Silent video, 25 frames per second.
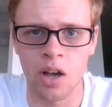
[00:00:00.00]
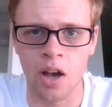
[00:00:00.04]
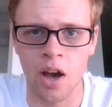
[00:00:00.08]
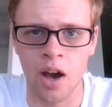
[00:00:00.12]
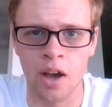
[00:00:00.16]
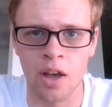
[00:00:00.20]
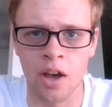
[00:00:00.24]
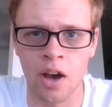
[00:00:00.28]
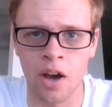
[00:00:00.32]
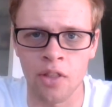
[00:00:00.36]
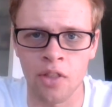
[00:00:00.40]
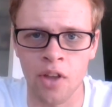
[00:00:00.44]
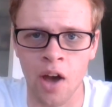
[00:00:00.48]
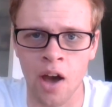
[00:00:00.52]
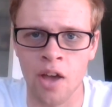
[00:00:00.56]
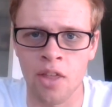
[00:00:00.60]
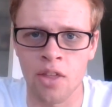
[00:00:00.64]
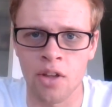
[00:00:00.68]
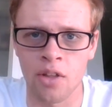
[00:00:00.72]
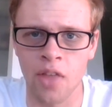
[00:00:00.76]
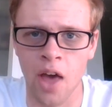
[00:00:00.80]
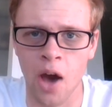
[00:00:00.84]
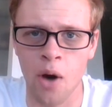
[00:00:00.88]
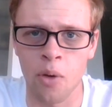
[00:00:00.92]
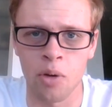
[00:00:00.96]
I
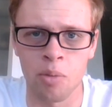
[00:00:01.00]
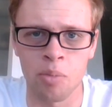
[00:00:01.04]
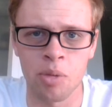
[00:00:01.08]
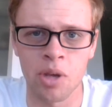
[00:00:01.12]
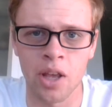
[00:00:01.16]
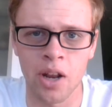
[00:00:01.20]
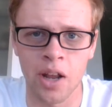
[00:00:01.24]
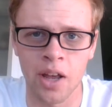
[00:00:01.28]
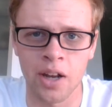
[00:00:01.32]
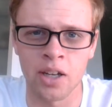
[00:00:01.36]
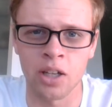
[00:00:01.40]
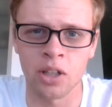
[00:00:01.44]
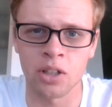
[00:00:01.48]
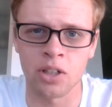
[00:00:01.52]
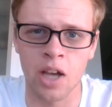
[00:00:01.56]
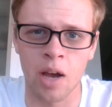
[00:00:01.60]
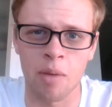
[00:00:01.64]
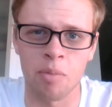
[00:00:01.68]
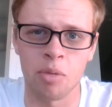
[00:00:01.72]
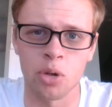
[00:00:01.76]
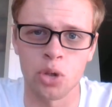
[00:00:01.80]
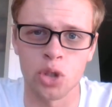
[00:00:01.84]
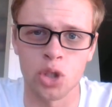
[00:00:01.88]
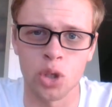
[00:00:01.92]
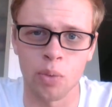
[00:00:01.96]
either that would be an ideal
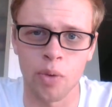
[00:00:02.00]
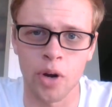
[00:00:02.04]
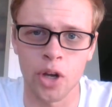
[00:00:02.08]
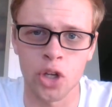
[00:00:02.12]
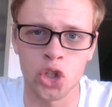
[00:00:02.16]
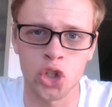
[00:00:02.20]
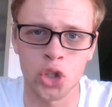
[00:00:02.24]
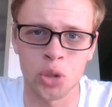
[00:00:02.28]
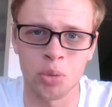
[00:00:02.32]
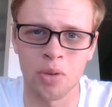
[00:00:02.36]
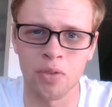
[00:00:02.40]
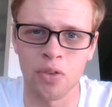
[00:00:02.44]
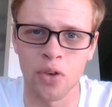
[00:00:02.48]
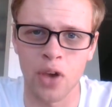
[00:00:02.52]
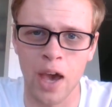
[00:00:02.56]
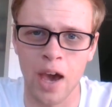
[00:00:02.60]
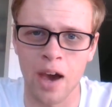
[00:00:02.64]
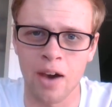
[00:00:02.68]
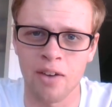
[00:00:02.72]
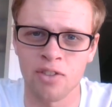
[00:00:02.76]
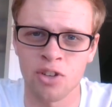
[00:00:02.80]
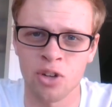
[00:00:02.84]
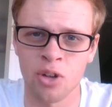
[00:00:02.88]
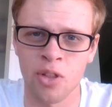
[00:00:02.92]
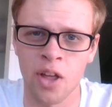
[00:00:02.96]
time to use the restroom if you
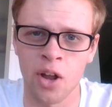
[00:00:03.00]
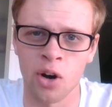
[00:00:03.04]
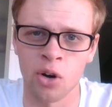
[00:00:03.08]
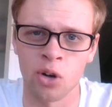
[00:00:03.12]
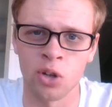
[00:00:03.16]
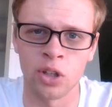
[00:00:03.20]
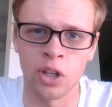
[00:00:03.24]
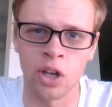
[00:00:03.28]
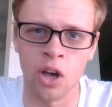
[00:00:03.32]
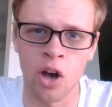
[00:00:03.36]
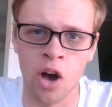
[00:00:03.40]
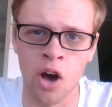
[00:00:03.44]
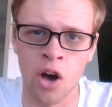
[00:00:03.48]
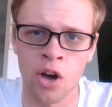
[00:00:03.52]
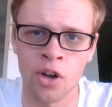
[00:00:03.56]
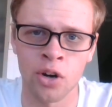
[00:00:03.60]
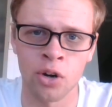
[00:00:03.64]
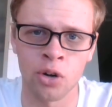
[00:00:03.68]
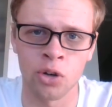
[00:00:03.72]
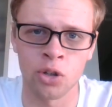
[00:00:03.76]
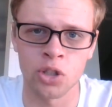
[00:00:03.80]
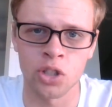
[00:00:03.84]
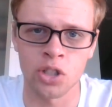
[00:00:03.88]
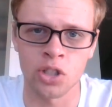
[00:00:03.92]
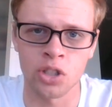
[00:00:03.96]
have to that early on,
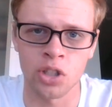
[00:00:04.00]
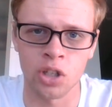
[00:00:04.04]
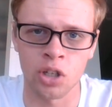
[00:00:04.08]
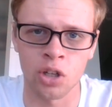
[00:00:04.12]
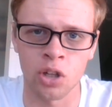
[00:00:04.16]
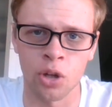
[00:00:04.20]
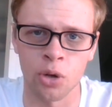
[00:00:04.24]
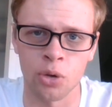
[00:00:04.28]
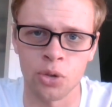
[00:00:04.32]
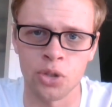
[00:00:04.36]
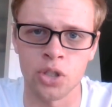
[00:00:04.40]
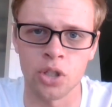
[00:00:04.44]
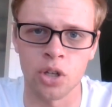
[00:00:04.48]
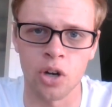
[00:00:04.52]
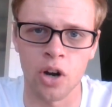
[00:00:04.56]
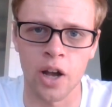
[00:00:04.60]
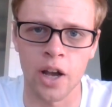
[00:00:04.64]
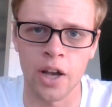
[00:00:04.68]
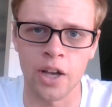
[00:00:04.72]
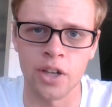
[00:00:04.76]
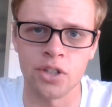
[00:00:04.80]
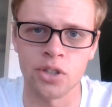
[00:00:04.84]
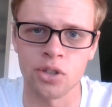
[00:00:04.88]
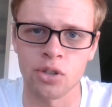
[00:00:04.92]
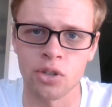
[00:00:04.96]
or just to close your
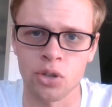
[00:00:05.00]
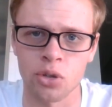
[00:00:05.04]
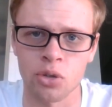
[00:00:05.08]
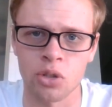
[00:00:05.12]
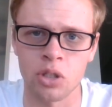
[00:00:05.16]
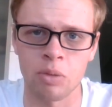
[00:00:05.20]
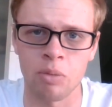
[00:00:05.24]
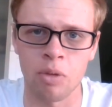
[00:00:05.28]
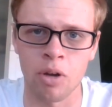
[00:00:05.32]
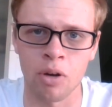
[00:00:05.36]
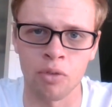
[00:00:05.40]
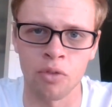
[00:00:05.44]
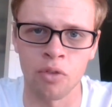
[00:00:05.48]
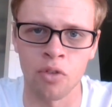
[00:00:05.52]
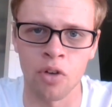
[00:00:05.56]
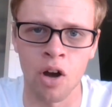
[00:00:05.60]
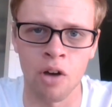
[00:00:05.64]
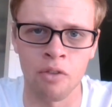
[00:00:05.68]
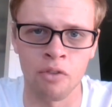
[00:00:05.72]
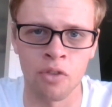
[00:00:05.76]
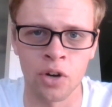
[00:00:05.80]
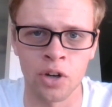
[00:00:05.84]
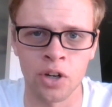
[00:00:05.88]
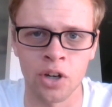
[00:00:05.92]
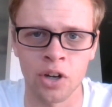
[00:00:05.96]
eyes or do something,
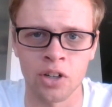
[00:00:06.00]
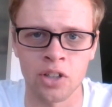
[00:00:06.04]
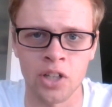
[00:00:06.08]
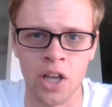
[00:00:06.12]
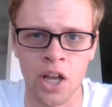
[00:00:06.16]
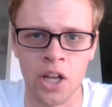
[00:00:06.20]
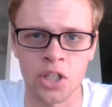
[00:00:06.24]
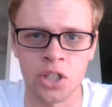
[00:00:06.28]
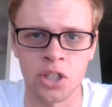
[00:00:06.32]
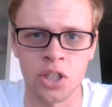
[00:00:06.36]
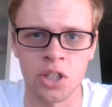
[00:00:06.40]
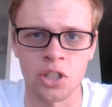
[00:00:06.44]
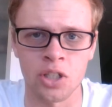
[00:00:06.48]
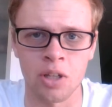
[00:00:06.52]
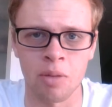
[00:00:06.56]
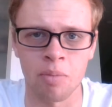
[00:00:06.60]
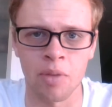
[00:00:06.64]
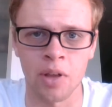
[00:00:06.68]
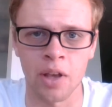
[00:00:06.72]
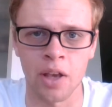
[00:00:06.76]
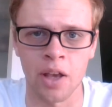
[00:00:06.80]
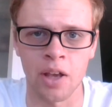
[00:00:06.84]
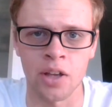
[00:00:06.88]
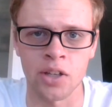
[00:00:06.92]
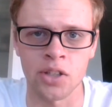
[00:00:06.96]
avert your attention to
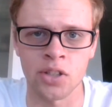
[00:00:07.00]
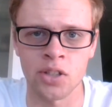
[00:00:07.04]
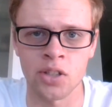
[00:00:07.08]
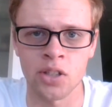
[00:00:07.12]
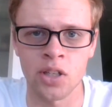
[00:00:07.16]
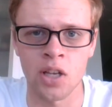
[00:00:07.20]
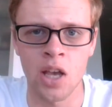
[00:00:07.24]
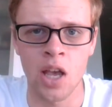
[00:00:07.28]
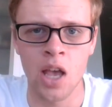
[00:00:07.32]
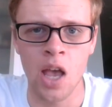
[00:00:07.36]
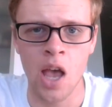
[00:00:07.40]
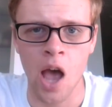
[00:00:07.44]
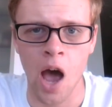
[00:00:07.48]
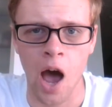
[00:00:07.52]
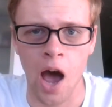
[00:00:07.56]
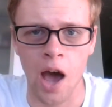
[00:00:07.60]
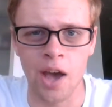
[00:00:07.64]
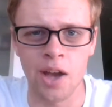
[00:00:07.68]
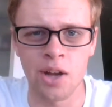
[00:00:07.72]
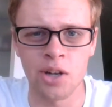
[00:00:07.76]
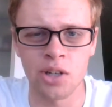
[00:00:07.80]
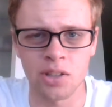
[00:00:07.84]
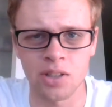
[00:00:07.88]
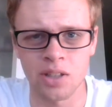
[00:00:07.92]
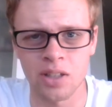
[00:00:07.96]
something else. I
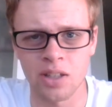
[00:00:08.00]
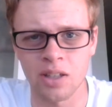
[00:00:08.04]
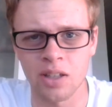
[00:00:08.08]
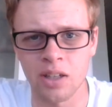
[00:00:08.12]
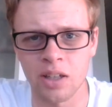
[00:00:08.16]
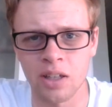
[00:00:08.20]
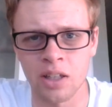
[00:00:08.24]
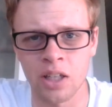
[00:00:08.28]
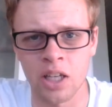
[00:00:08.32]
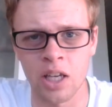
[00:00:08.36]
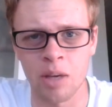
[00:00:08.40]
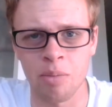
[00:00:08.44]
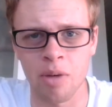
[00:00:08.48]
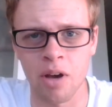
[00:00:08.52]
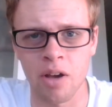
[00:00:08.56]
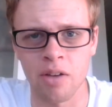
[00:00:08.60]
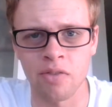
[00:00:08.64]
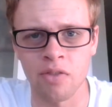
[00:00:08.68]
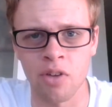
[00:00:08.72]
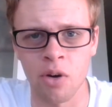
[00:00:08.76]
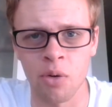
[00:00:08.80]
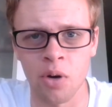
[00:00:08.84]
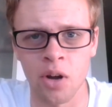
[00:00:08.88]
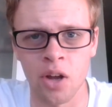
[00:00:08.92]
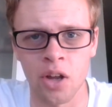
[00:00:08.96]
usually keep my
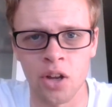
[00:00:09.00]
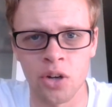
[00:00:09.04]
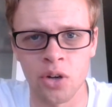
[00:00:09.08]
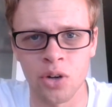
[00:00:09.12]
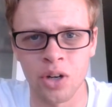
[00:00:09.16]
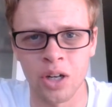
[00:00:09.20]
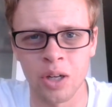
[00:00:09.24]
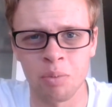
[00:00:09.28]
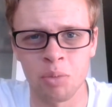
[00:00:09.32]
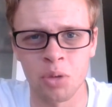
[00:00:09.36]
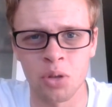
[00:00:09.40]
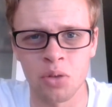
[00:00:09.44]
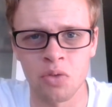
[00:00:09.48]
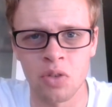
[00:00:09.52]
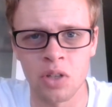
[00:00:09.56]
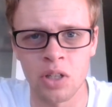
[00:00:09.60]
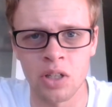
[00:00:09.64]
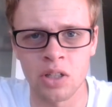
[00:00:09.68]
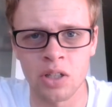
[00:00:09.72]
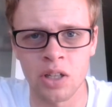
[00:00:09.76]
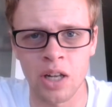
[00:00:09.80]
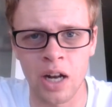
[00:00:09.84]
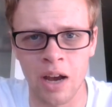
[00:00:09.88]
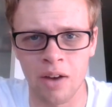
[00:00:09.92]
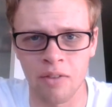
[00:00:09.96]
phone on during
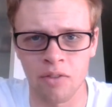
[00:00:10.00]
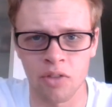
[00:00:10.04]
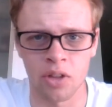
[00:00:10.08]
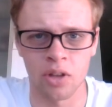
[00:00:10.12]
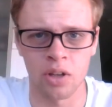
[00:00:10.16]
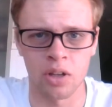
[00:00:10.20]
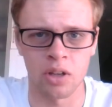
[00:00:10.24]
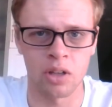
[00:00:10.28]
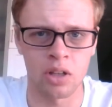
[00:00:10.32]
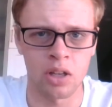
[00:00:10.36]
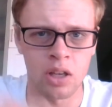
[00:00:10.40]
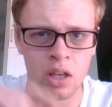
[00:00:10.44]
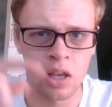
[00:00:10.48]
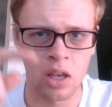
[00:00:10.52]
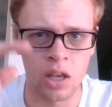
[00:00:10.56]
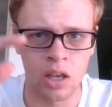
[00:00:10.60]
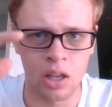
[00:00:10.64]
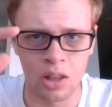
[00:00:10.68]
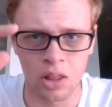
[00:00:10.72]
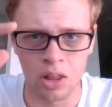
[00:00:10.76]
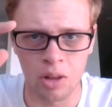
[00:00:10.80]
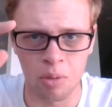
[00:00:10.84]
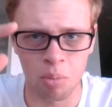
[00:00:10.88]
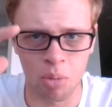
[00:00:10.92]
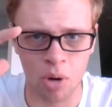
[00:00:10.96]
movies and have the
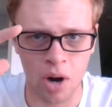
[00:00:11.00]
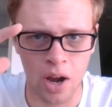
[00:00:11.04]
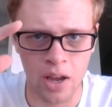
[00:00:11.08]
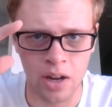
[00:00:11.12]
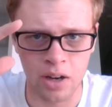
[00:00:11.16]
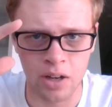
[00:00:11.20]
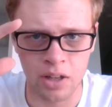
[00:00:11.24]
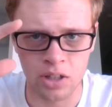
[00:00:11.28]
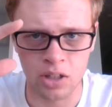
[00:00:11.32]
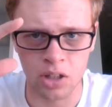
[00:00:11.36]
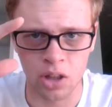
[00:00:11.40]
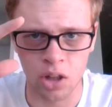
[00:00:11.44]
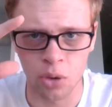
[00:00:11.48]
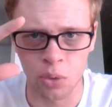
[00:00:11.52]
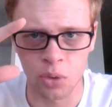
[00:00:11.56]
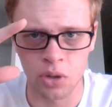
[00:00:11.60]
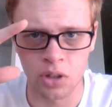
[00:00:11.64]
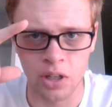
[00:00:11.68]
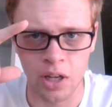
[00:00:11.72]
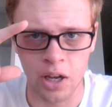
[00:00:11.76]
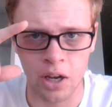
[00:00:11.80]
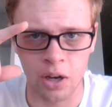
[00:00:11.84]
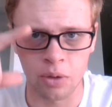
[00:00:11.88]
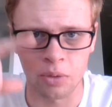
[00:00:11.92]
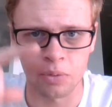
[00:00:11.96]
brightness
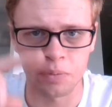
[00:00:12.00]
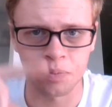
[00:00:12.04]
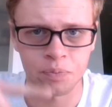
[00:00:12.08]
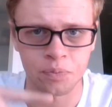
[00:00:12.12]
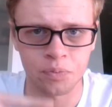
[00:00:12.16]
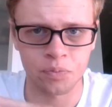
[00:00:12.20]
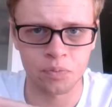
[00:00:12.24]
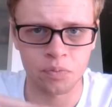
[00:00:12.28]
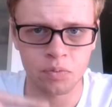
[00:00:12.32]
lowered down